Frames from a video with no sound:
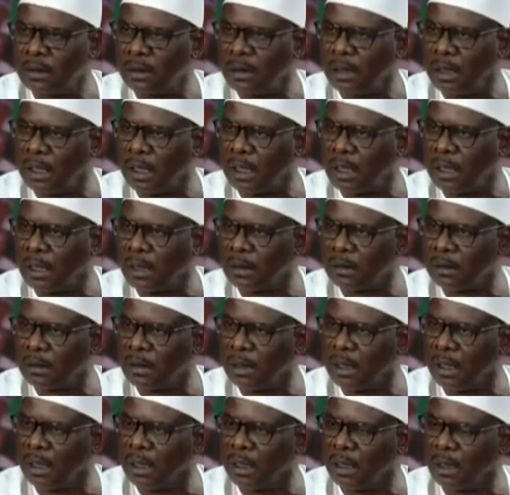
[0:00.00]
uh,
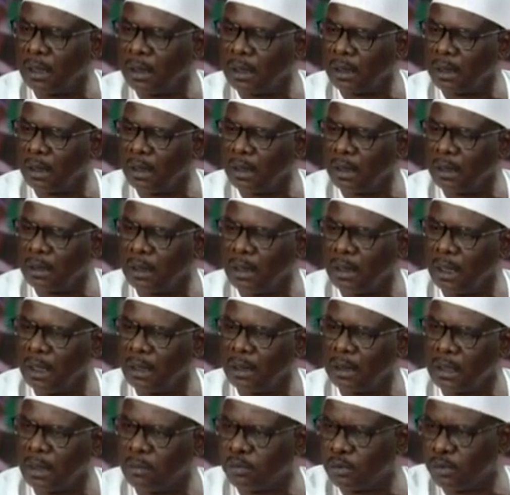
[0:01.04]
uh, uh
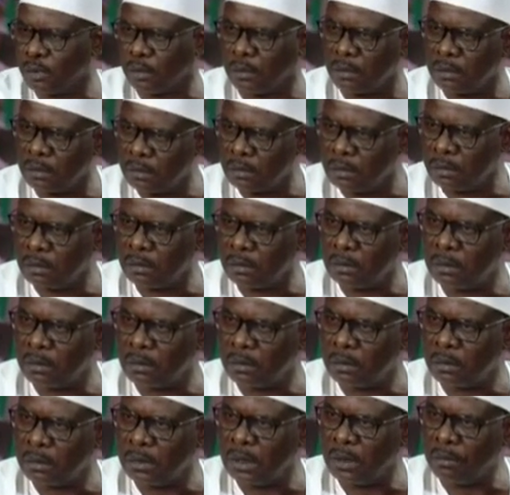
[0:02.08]
debtor.
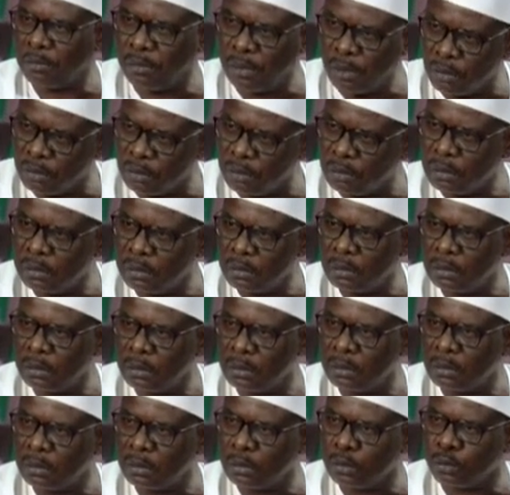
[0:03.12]
They borrow
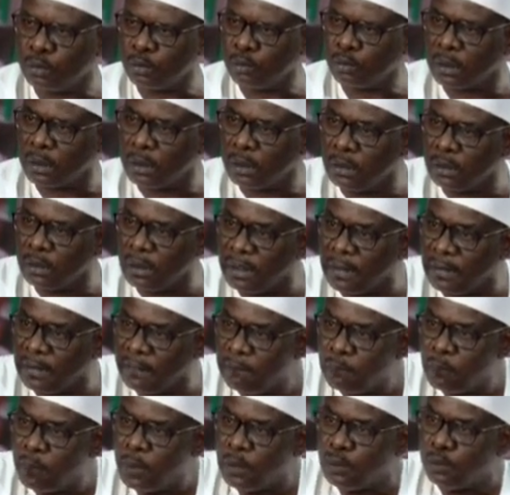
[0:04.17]
hmm. to
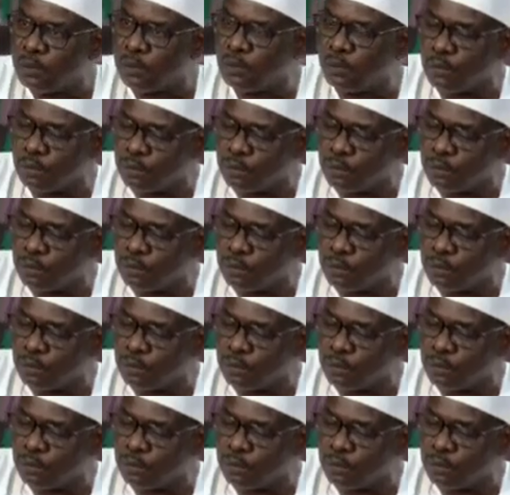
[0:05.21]
to,